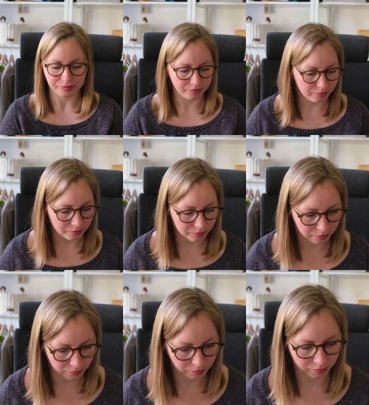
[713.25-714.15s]

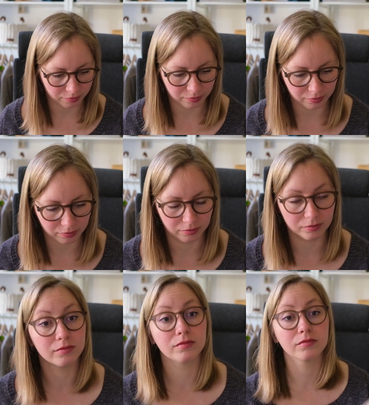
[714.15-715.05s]

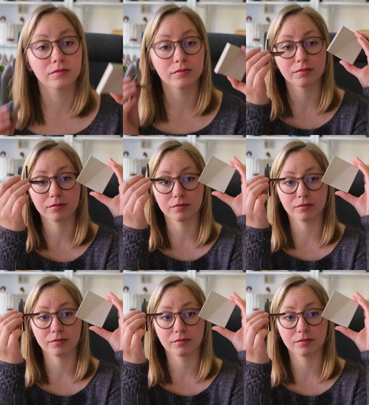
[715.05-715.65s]
(silence)